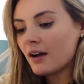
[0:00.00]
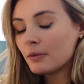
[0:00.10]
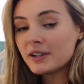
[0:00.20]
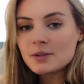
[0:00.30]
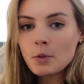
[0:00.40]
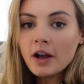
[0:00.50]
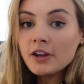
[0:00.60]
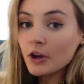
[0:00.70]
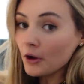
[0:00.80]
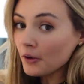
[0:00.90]
Which is why
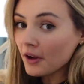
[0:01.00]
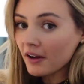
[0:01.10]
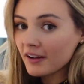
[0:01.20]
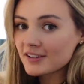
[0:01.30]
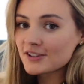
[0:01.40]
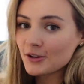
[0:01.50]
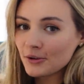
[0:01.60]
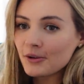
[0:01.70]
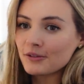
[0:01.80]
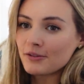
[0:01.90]
yoga is so
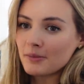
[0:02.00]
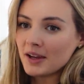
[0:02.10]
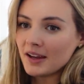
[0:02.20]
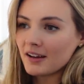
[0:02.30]
good for me.